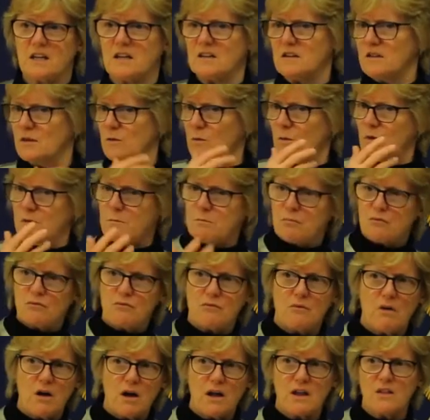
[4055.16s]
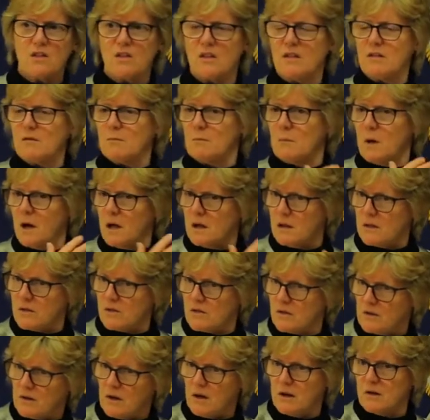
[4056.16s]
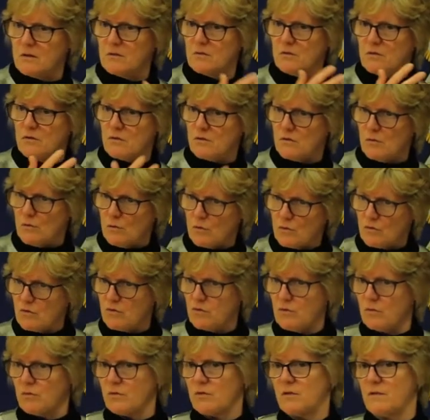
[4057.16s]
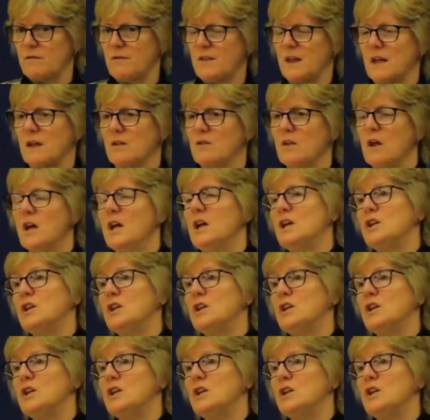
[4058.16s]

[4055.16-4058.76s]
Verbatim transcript: You can do it with prizes, milestones, all sorts of things.